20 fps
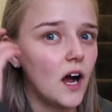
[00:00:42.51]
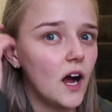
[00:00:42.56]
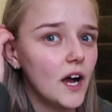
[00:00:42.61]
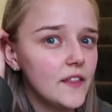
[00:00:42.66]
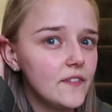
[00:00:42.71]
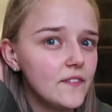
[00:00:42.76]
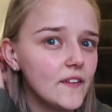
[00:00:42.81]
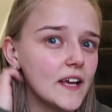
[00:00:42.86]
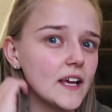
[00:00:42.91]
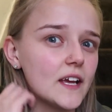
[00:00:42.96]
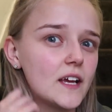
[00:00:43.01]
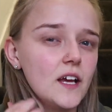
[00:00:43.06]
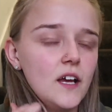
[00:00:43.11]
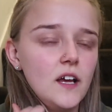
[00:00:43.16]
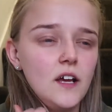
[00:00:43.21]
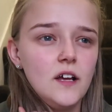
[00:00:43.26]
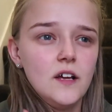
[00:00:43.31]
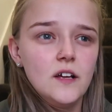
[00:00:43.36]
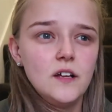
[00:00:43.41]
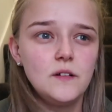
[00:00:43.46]
I think
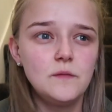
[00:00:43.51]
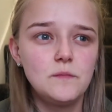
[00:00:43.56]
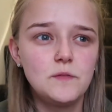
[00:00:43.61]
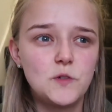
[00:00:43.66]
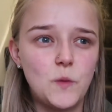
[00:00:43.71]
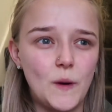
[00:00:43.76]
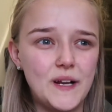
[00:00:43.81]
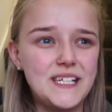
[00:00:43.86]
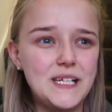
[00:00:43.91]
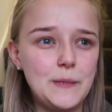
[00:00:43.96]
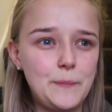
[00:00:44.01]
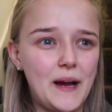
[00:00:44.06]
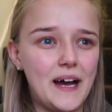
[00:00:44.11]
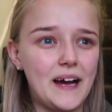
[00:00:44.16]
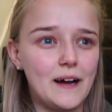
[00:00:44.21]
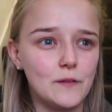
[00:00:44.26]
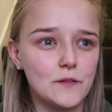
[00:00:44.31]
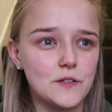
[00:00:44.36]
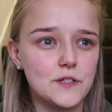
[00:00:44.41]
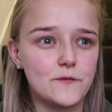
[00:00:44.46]

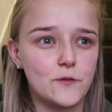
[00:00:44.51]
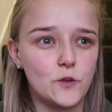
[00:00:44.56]
£20